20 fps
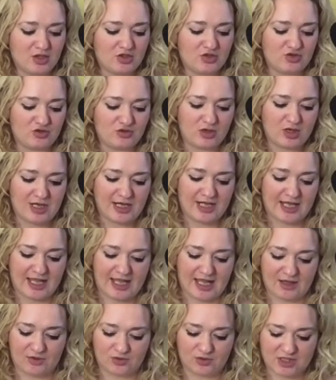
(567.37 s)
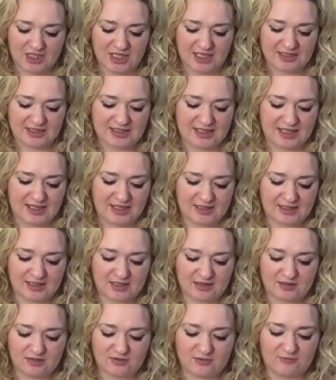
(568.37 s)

drying out as it